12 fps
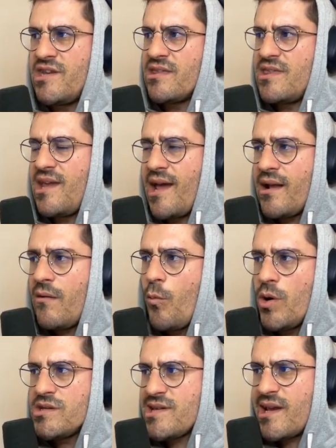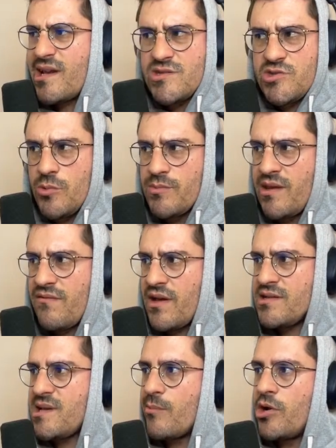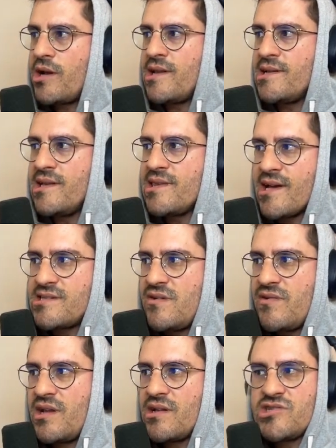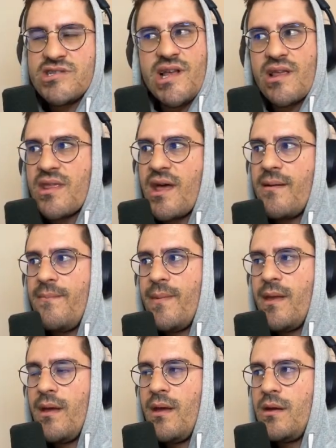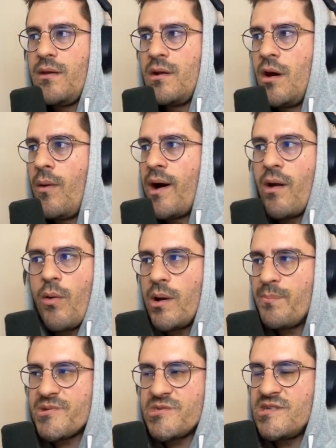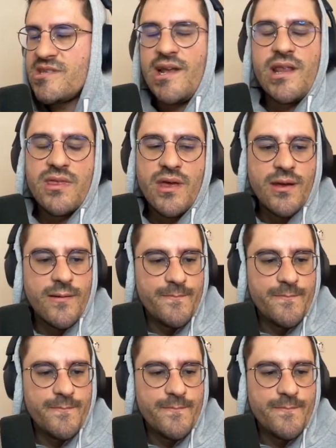At the end, once I consume the events, I'm going to delete the activity, just like that. You know, I don't want to persist anything.